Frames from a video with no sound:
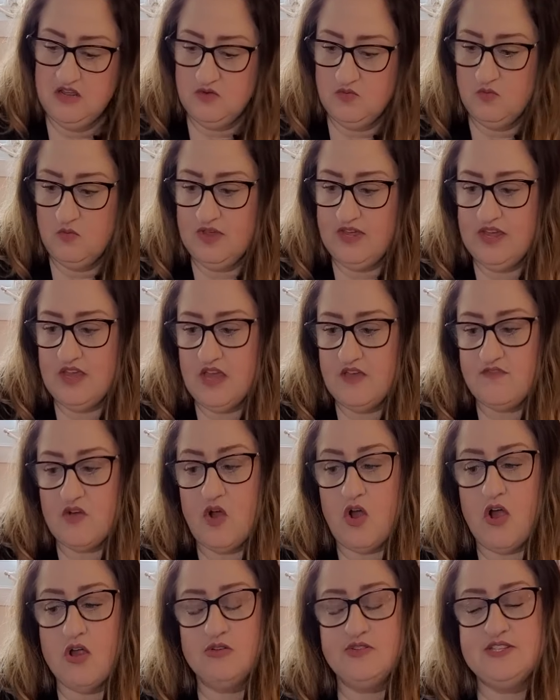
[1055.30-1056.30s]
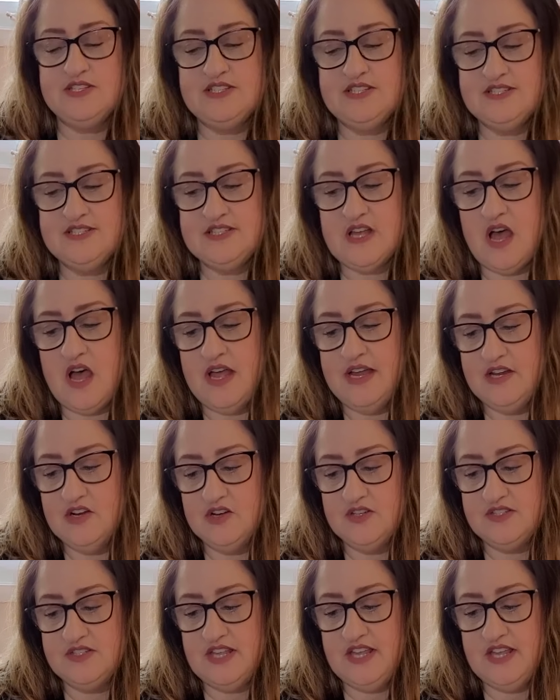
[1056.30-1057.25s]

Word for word: We have heart's desires.